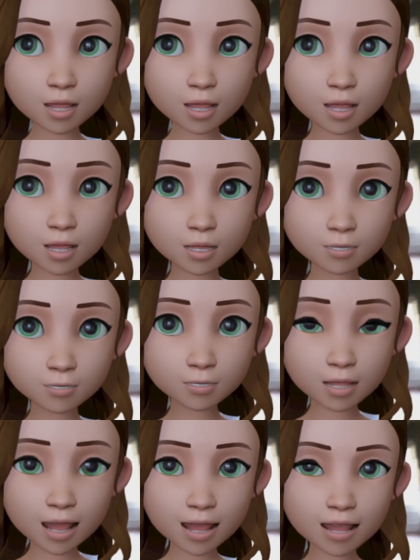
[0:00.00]
Um,
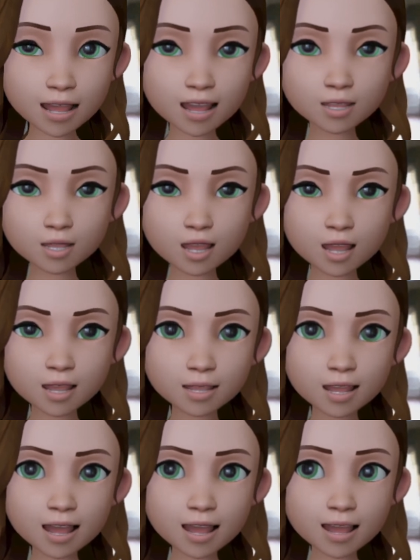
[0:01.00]
it did
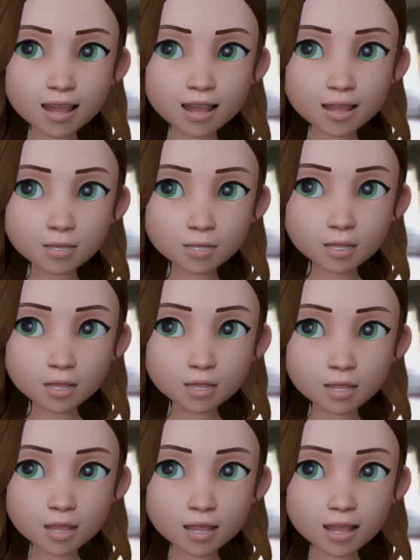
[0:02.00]
felt like it
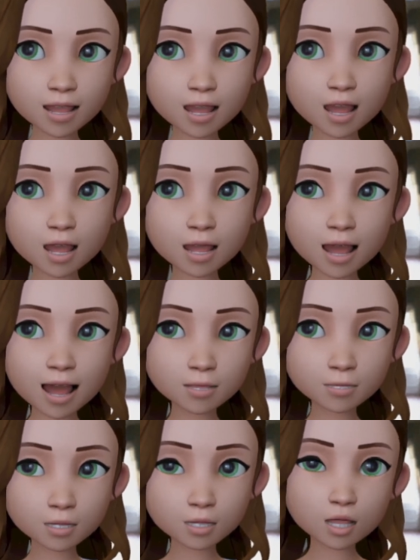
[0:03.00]
was like it
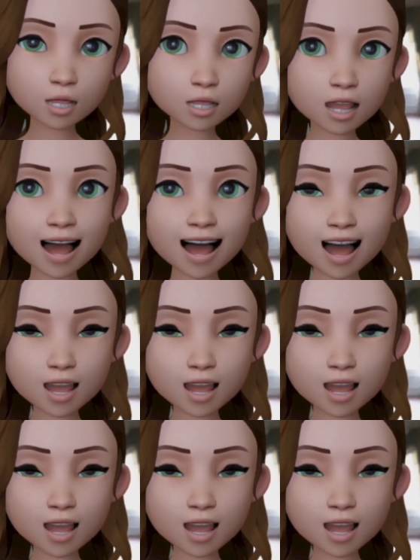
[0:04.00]
was shutting